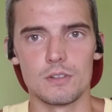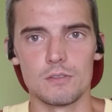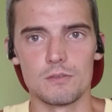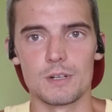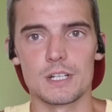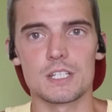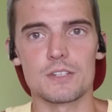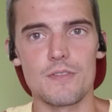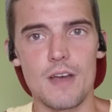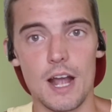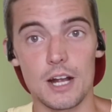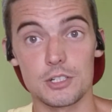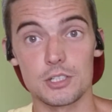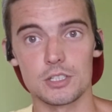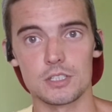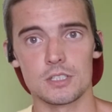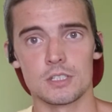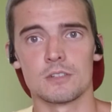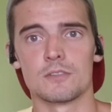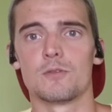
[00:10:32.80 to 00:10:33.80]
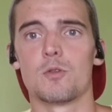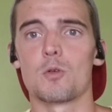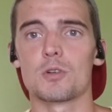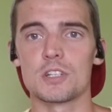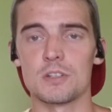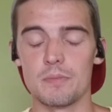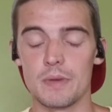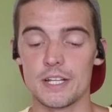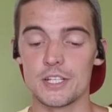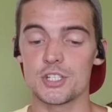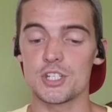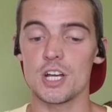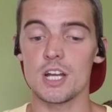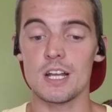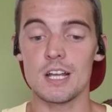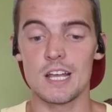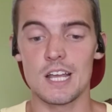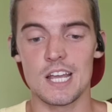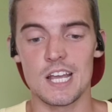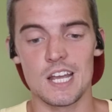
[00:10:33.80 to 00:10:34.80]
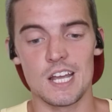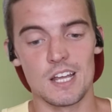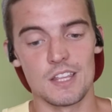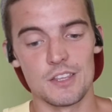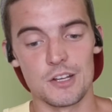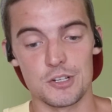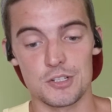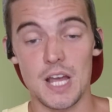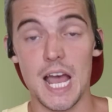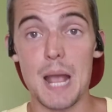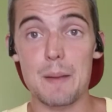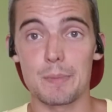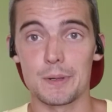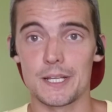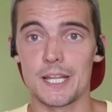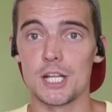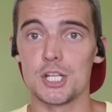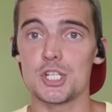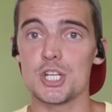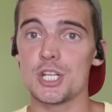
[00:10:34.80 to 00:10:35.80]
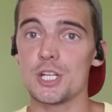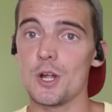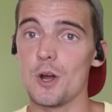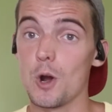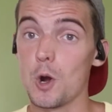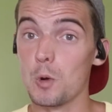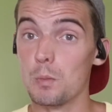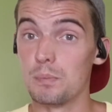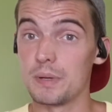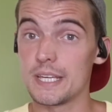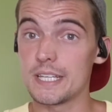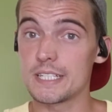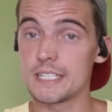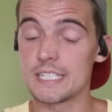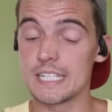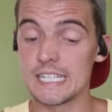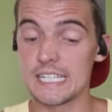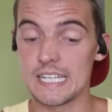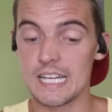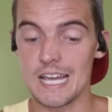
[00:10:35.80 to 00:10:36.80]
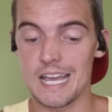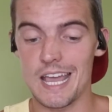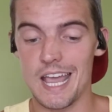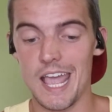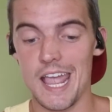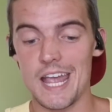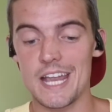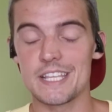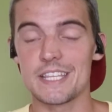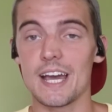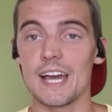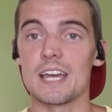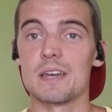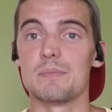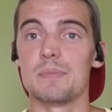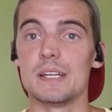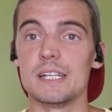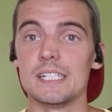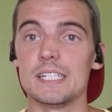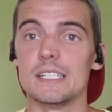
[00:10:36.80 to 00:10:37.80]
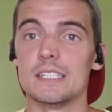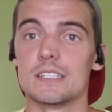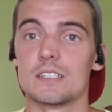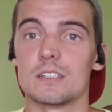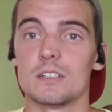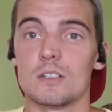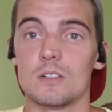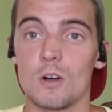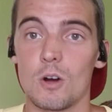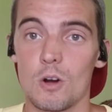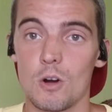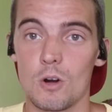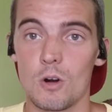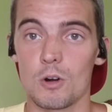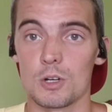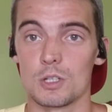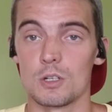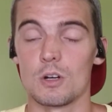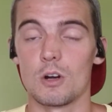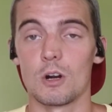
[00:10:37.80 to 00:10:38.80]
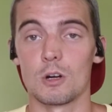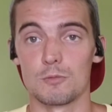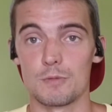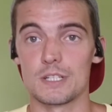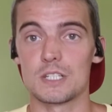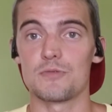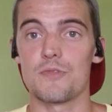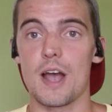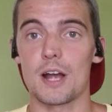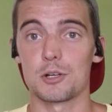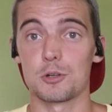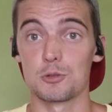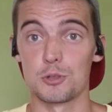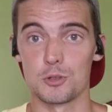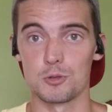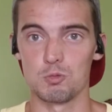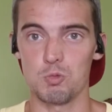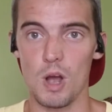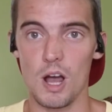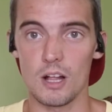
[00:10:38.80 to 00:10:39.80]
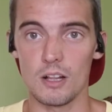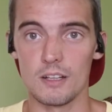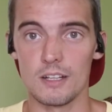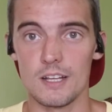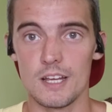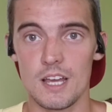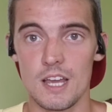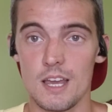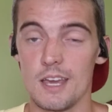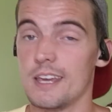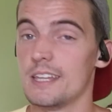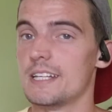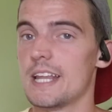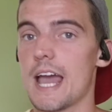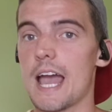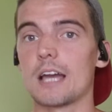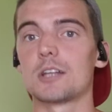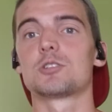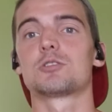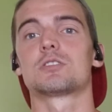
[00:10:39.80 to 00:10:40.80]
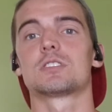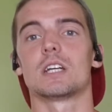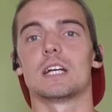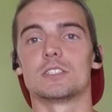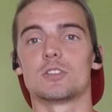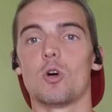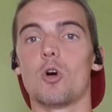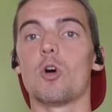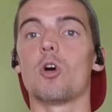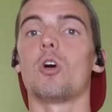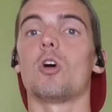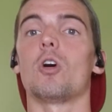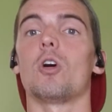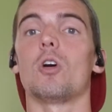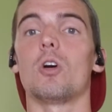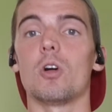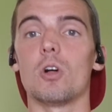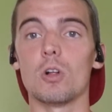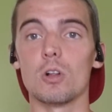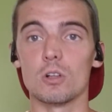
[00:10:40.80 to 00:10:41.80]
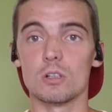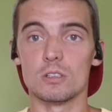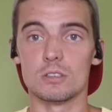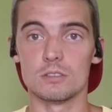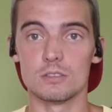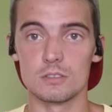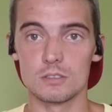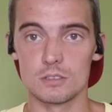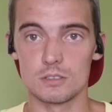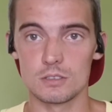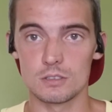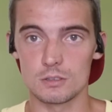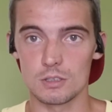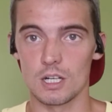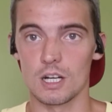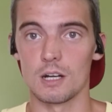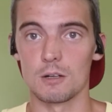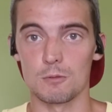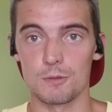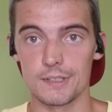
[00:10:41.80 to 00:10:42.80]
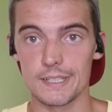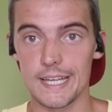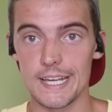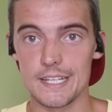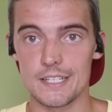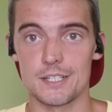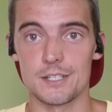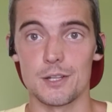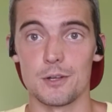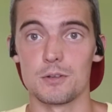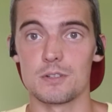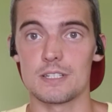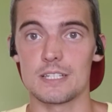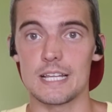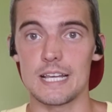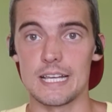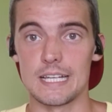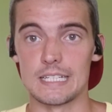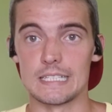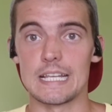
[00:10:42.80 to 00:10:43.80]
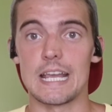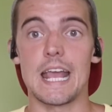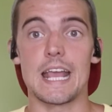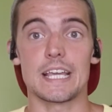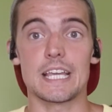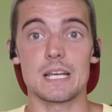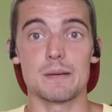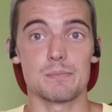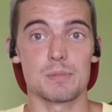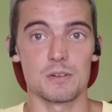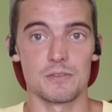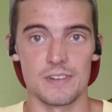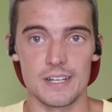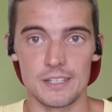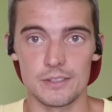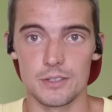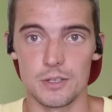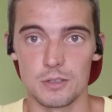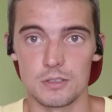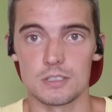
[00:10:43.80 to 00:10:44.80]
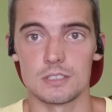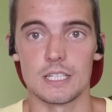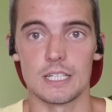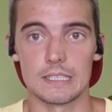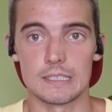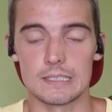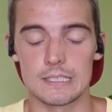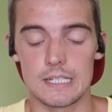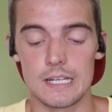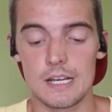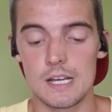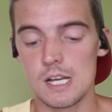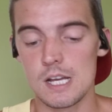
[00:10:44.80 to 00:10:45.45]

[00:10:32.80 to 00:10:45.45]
risk factor for dementia, there's hypertension, obesity, and diabetes are risk factors as well. And exercise all relates to those things and can prevent those things.